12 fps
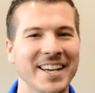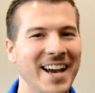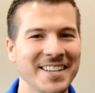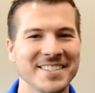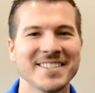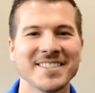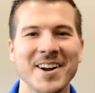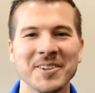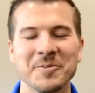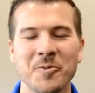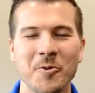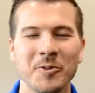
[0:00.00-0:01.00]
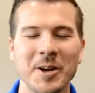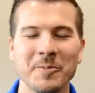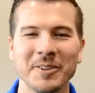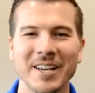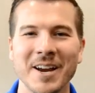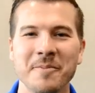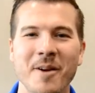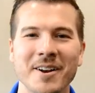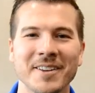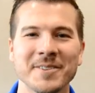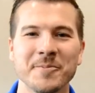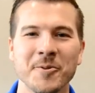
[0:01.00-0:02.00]
Hey guys, this is Dr. Moore with Cumberland
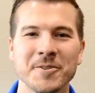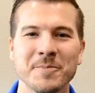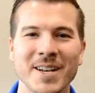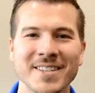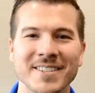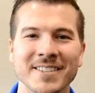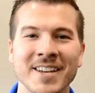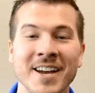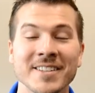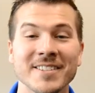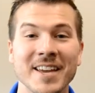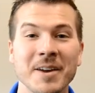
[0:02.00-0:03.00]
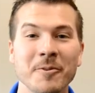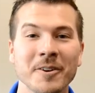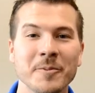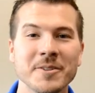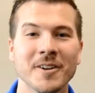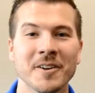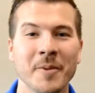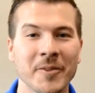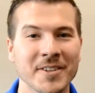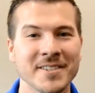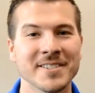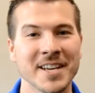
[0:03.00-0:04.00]
Chiropractic and Sports Medicine. Today we're going to be talking
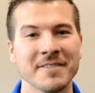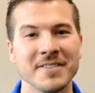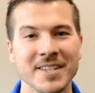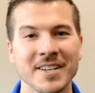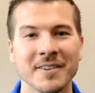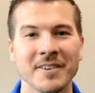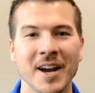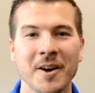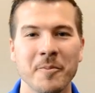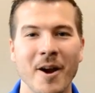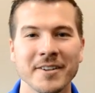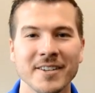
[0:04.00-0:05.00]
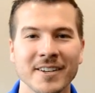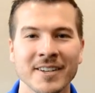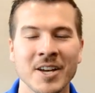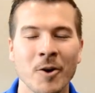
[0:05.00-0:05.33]
about the safety of chiropractic.